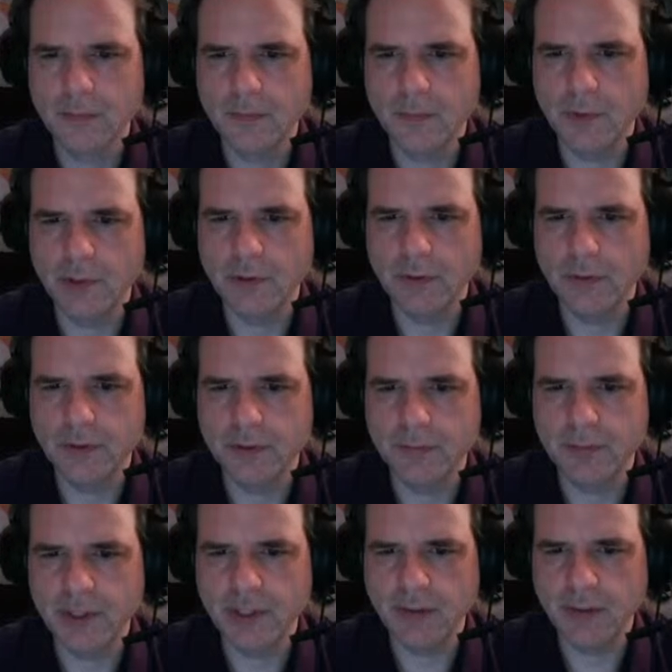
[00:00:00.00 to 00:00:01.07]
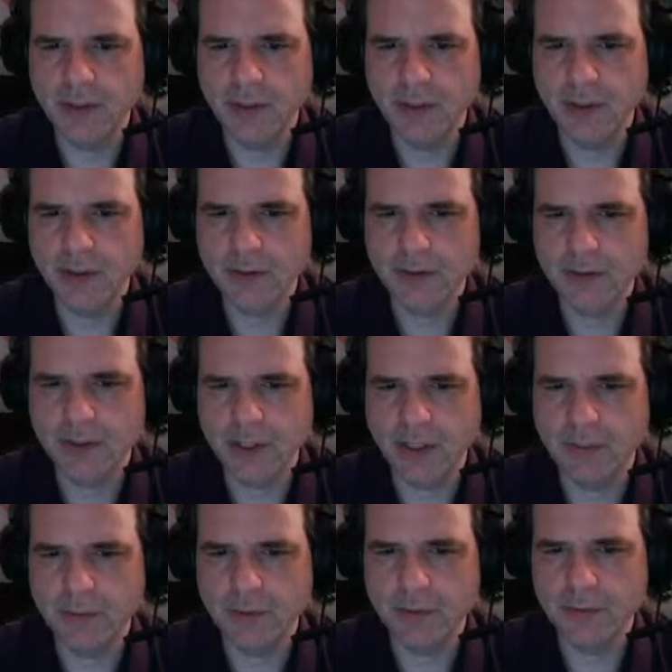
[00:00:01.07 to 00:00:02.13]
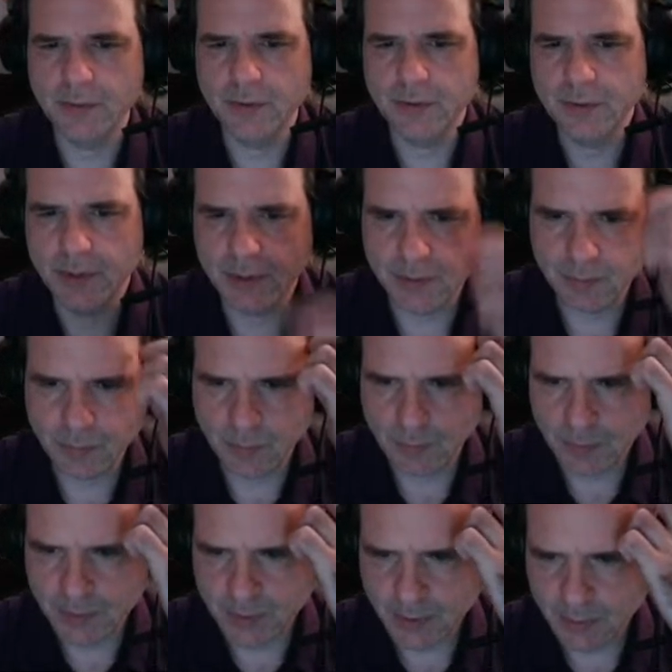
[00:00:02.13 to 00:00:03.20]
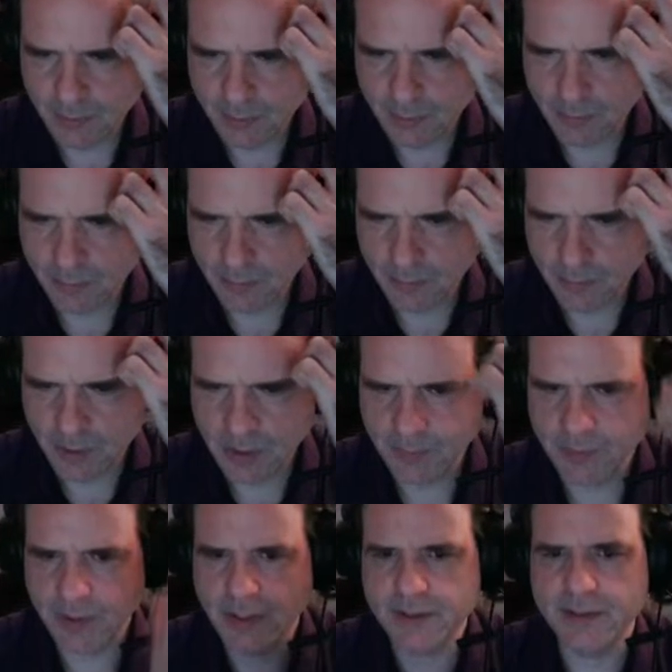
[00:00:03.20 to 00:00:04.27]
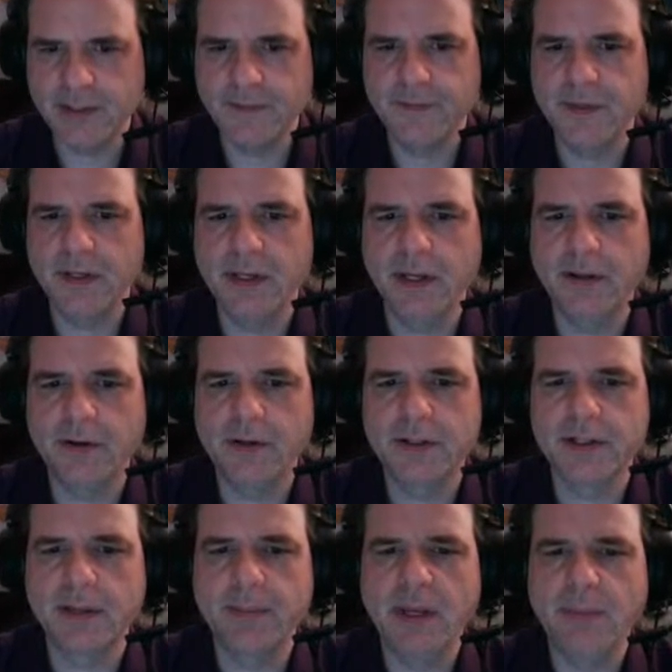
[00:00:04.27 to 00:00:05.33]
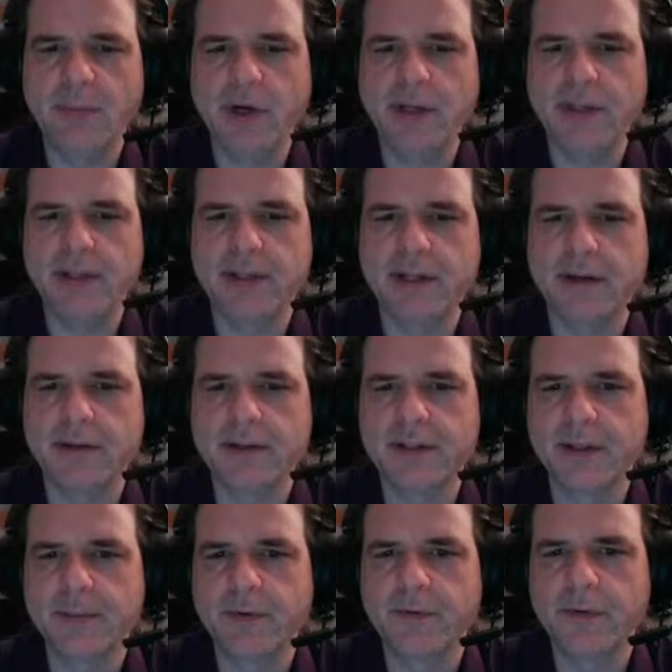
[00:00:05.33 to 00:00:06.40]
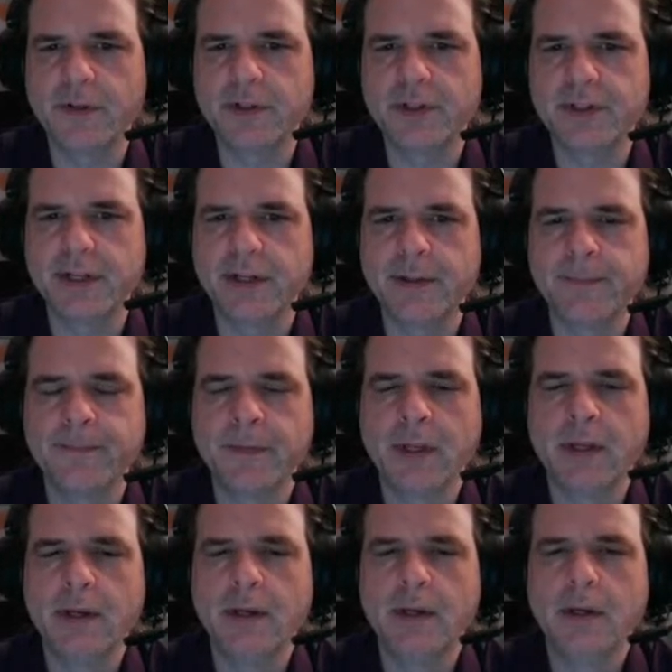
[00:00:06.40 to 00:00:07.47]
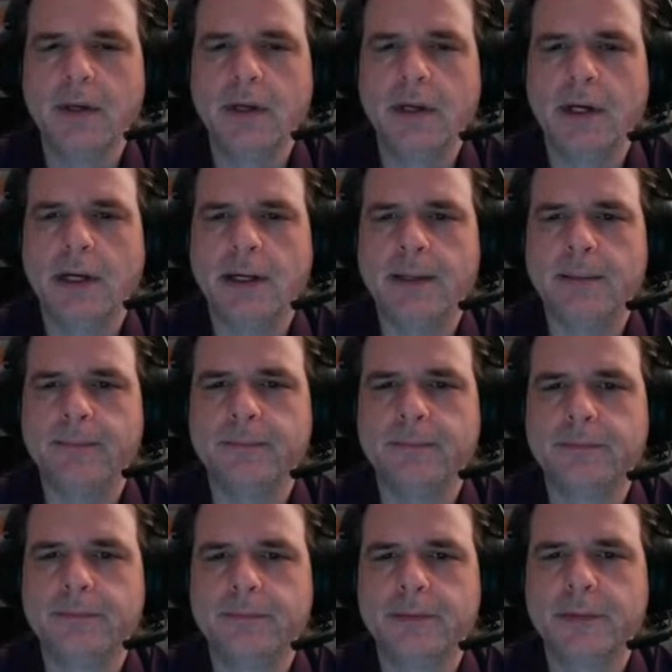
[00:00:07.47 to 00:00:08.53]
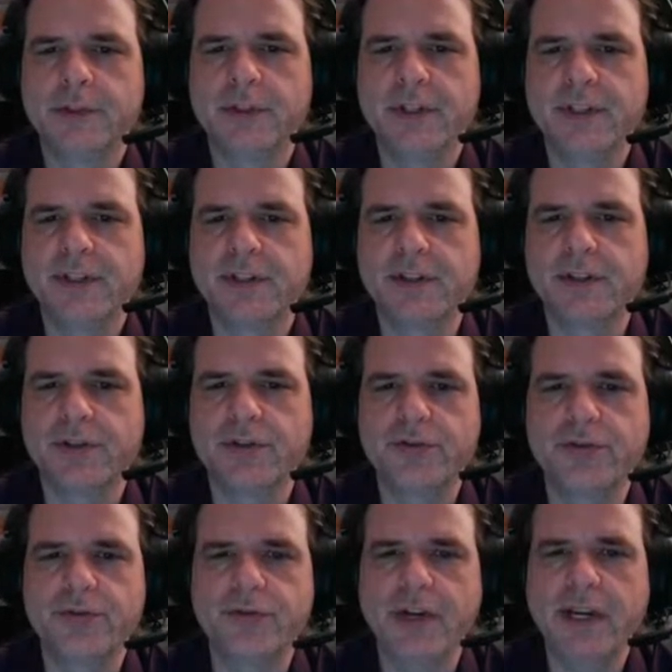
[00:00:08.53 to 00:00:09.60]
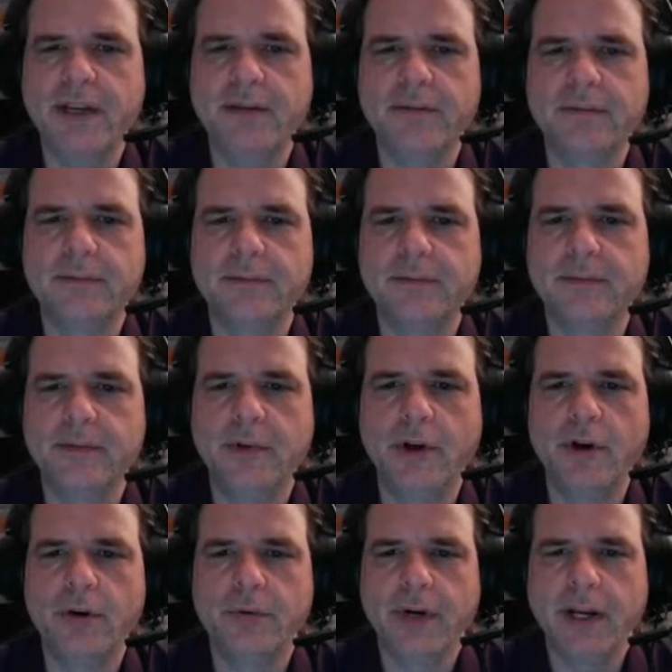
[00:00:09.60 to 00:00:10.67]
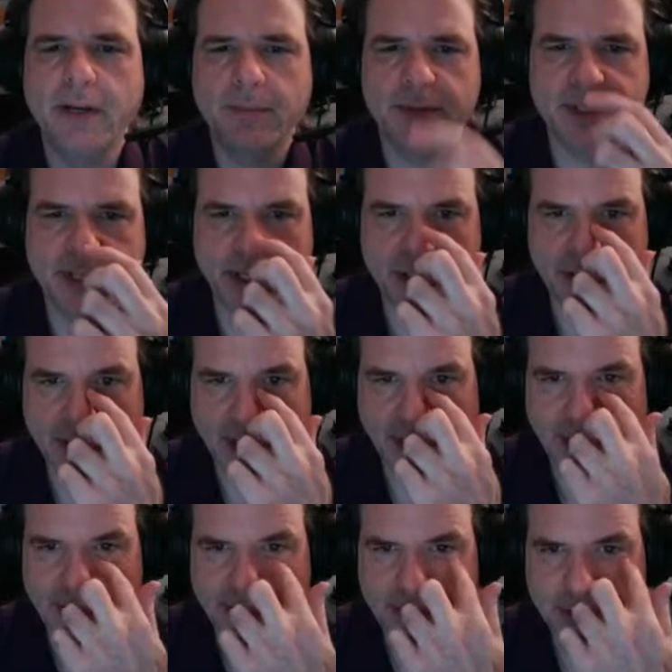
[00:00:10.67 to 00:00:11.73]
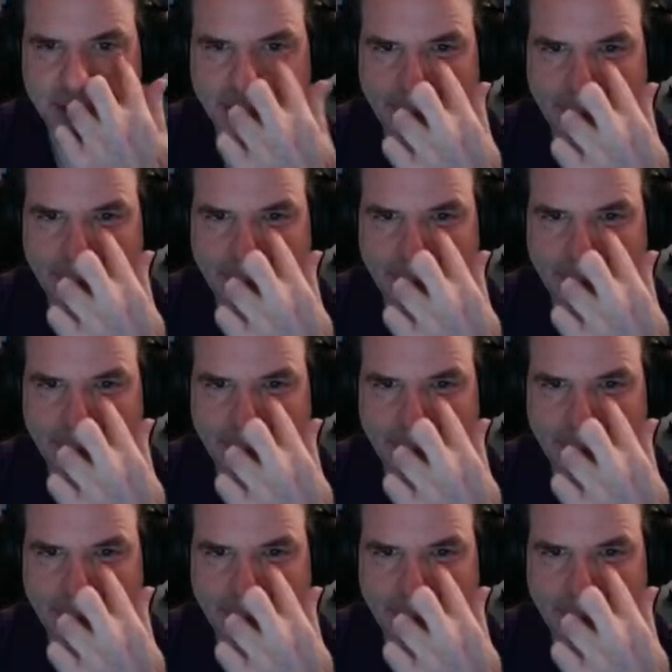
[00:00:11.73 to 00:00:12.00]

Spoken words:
We don't use them down here, so yeah, we'll use these. We will keep that stuff together because I may break these out into separate functions later. So this is the straight, no randomization edge,